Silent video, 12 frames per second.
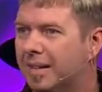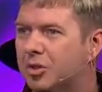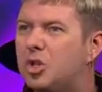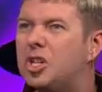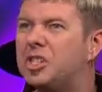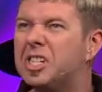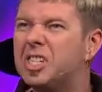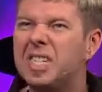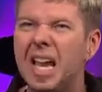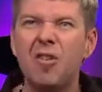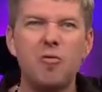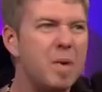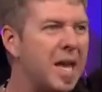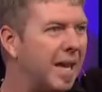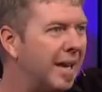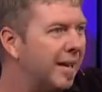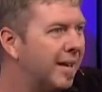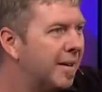Jesus, save
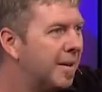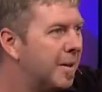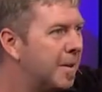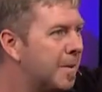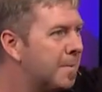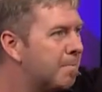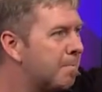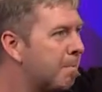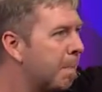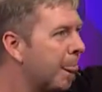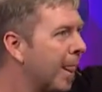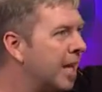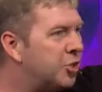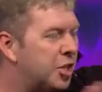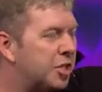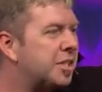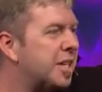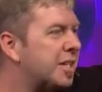me. And
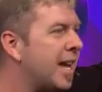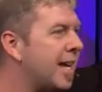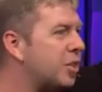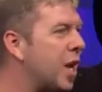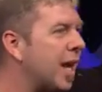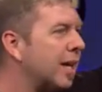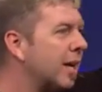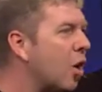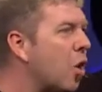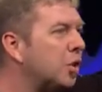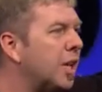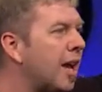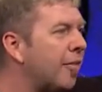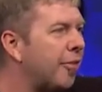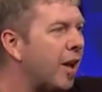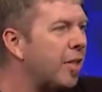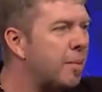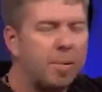Jesus says, Hey, Jack, hold off
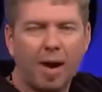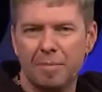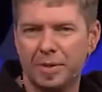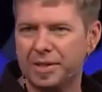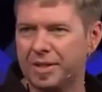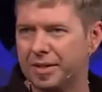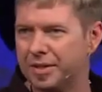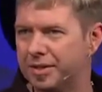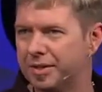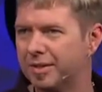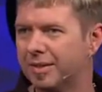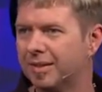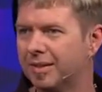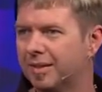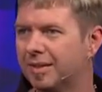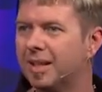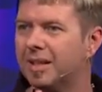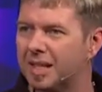on the promises.
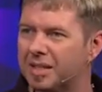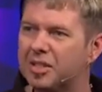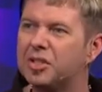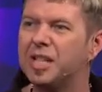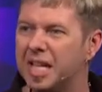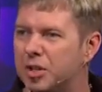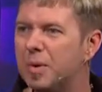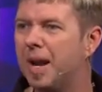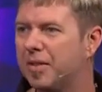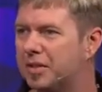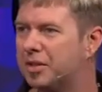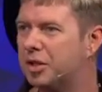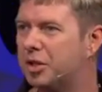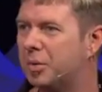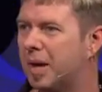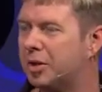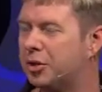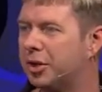Let's, let's get you out of the
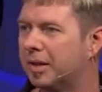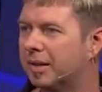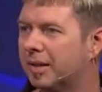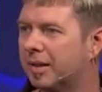situation.